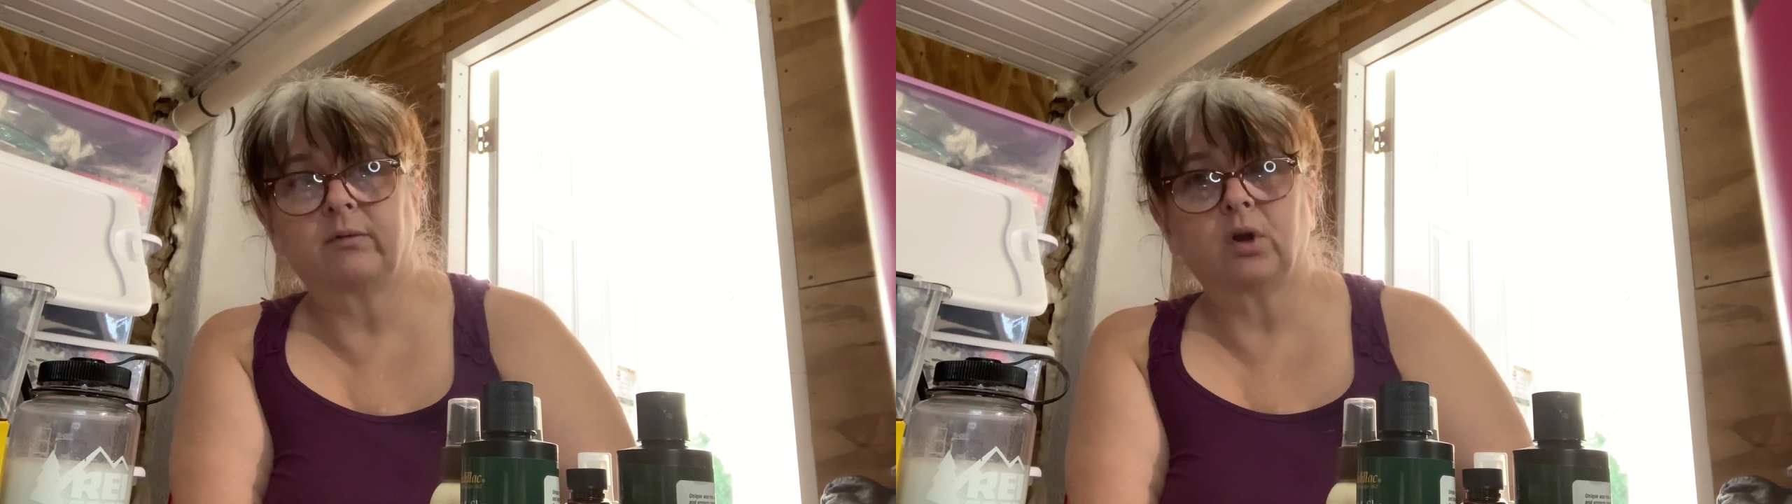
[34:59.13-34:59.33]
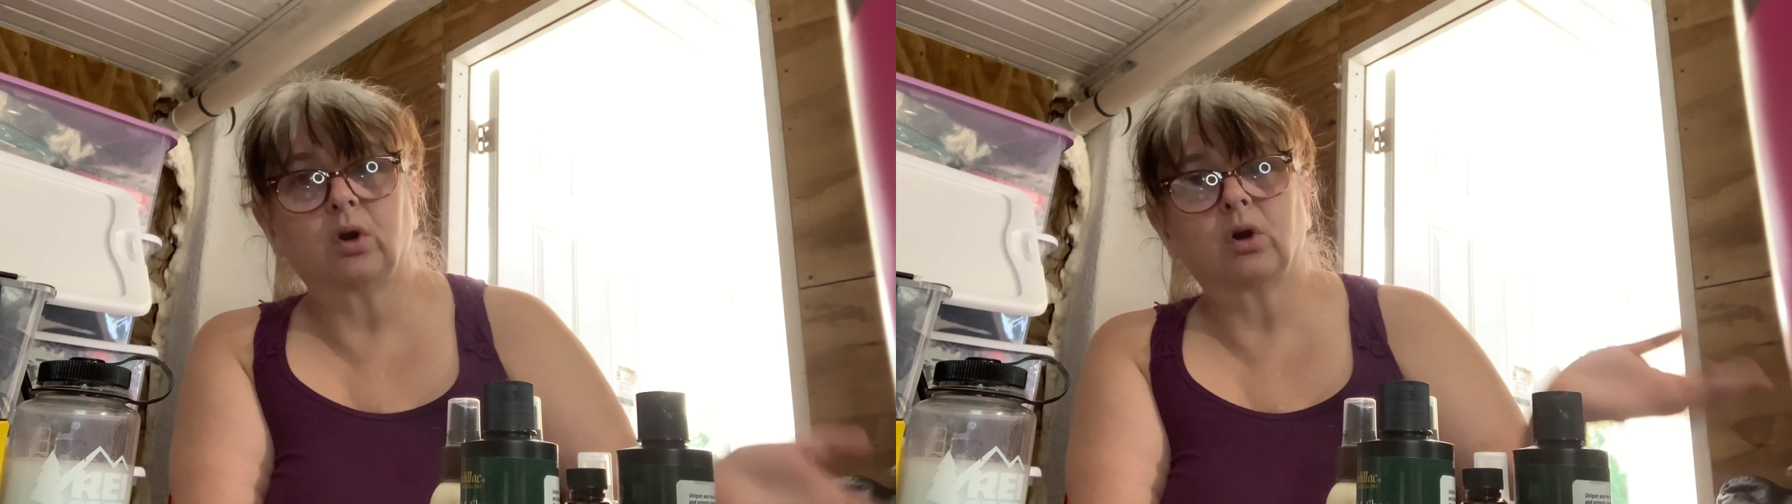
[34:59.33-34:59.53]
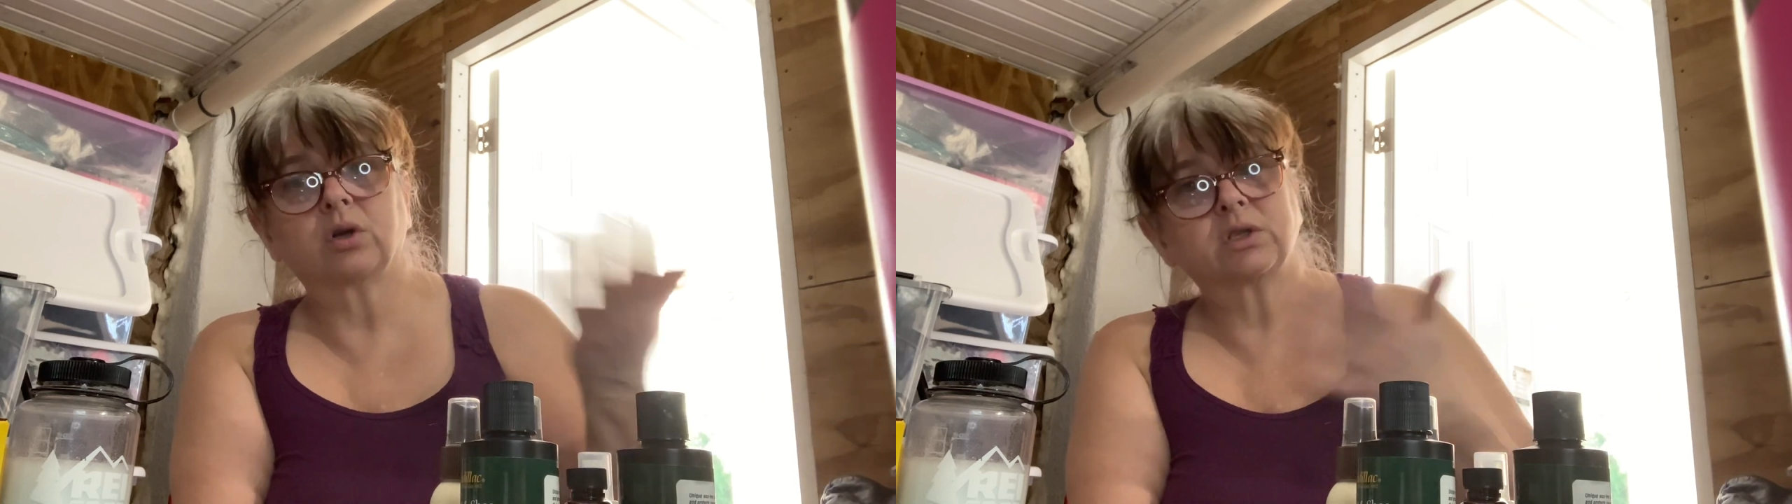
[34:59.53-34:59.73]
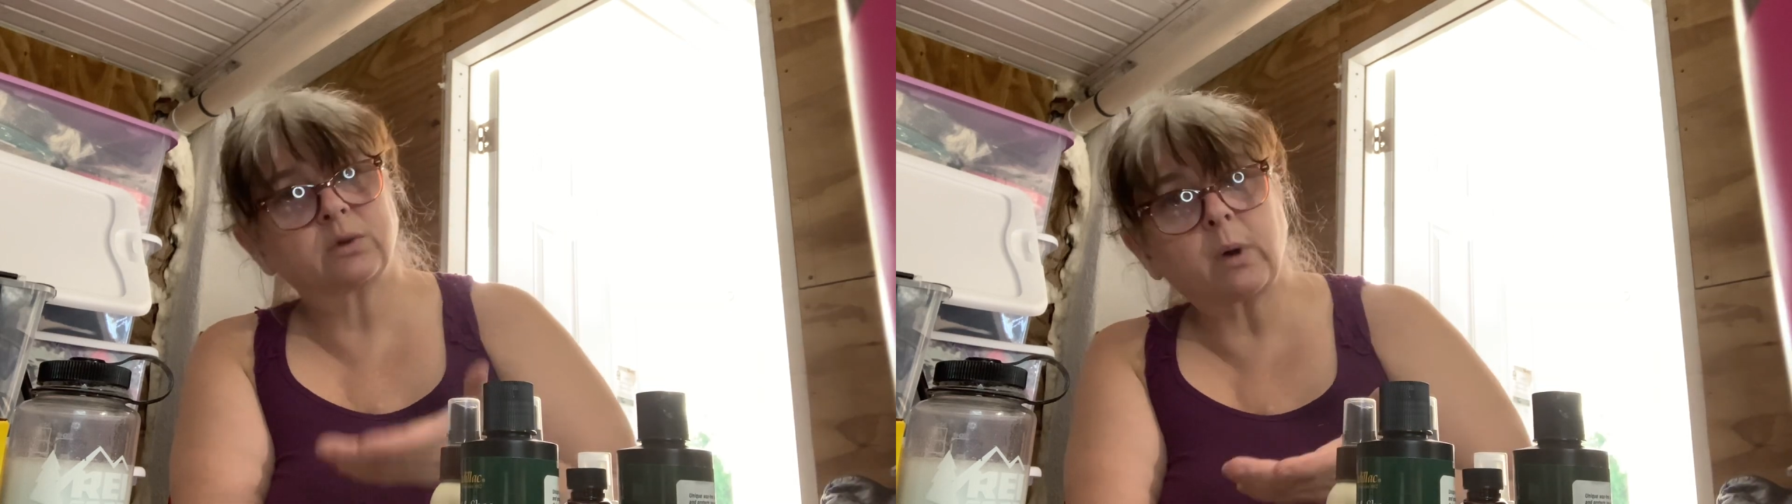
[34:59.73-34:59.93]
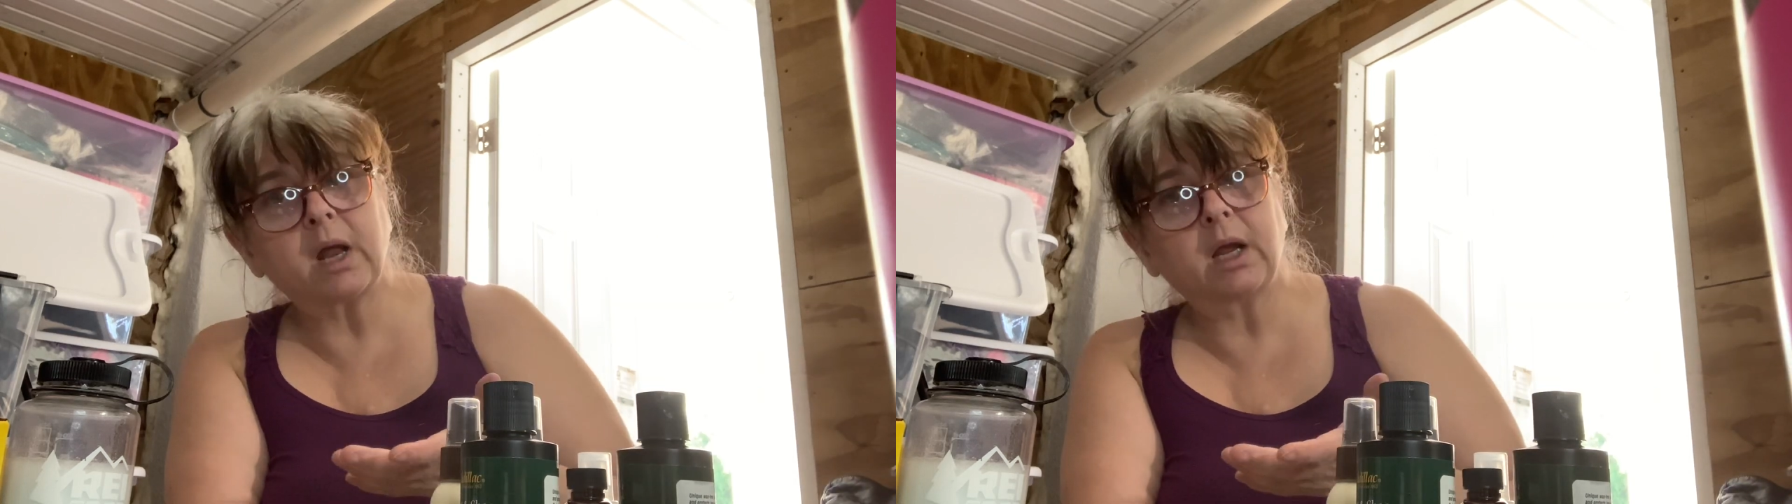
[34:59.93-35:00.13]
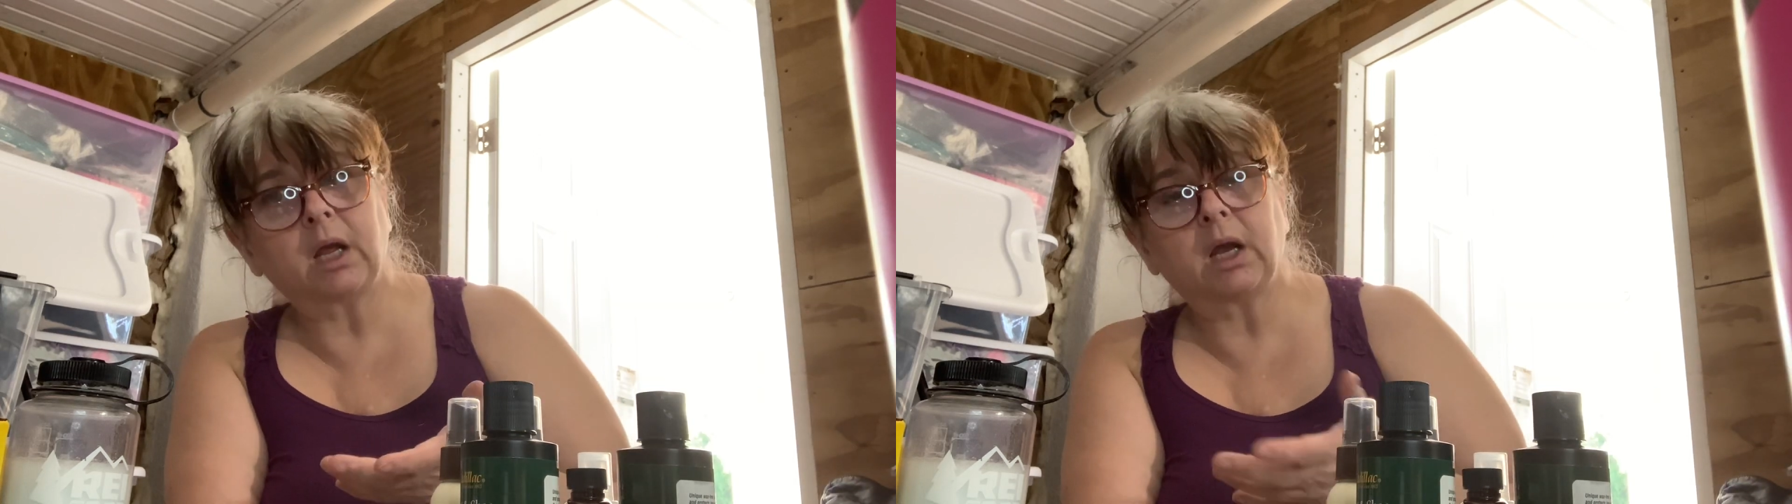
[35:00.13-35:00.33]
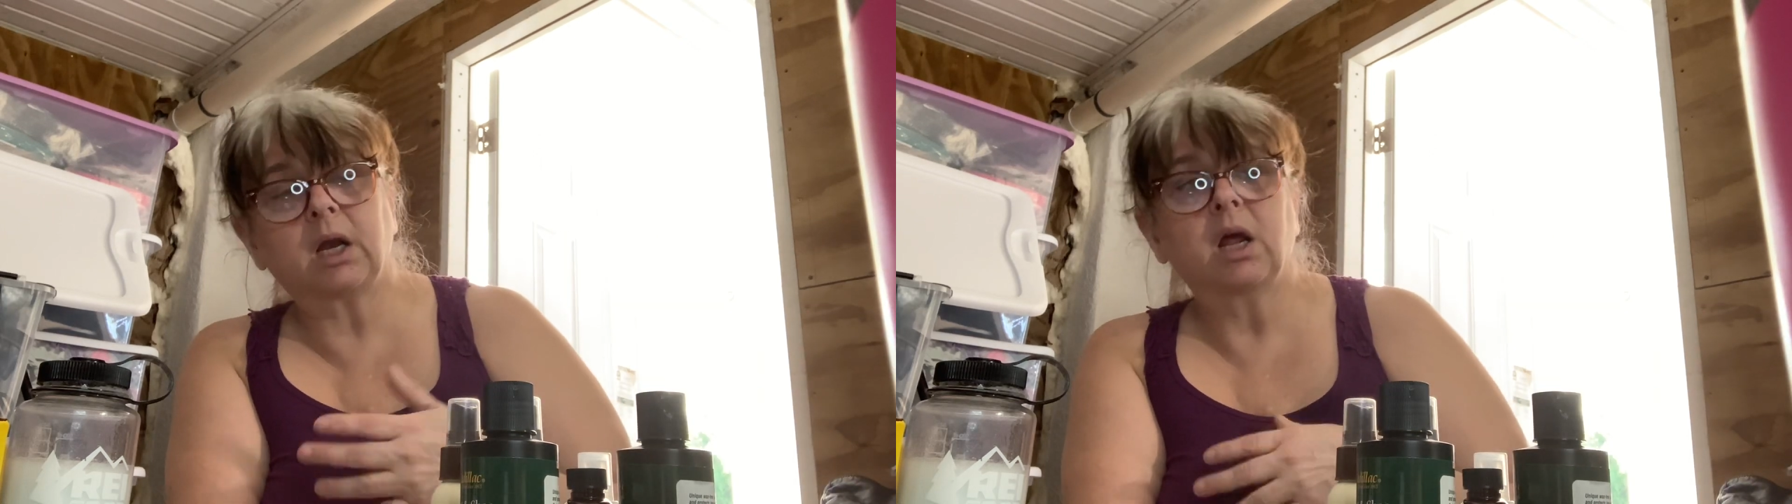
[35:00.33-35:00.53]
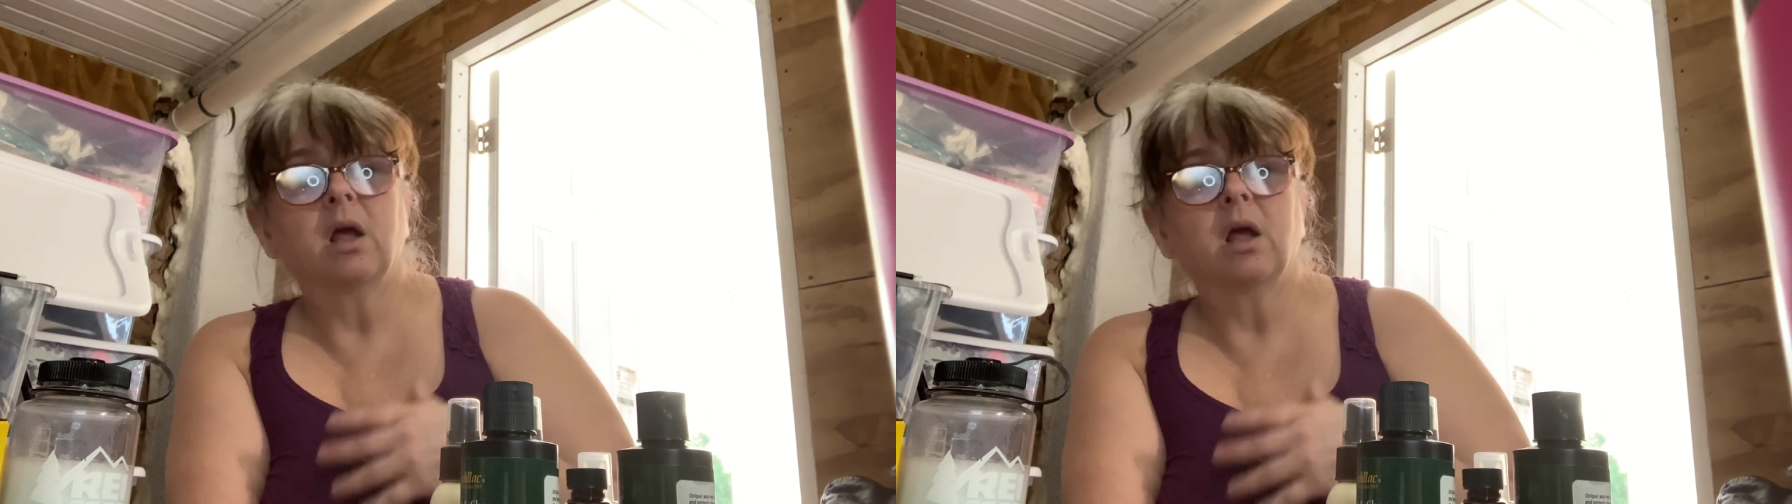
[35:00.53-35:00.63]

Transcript: you're sweating,